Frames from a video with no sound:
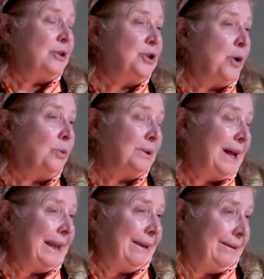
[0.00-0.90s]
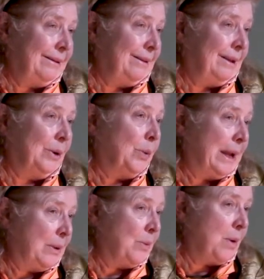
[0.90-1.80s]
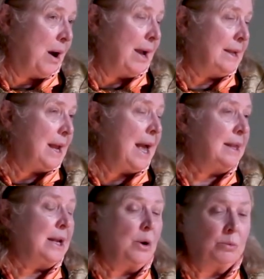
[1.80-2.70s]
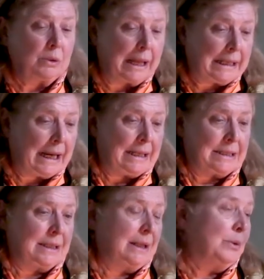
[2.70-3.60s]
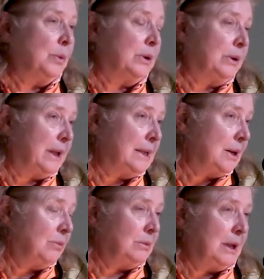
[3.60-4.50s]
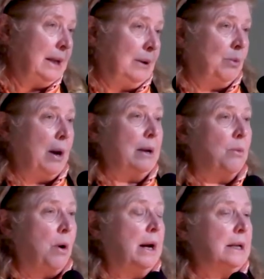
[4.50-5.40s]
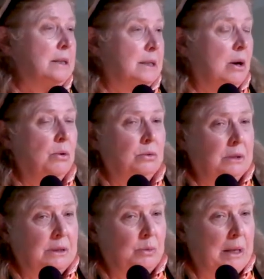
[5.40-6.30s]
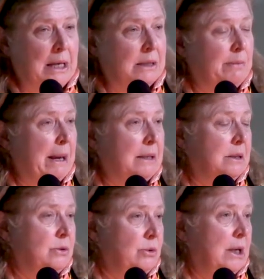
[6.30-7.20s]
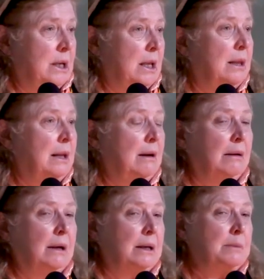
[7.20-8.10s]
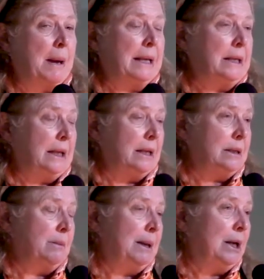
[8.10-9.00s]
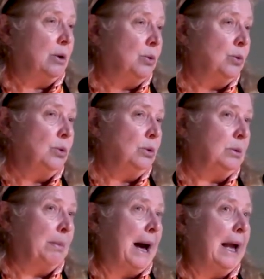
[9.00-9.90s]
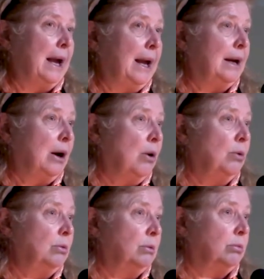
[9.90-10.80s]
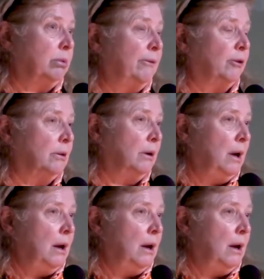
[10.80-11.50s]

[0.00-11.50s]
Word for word: don't like their white wine. And they don't like ice in their water, and they don't like white wine as cold as we expect to drink it. They're expecting it to be cooled by a cold river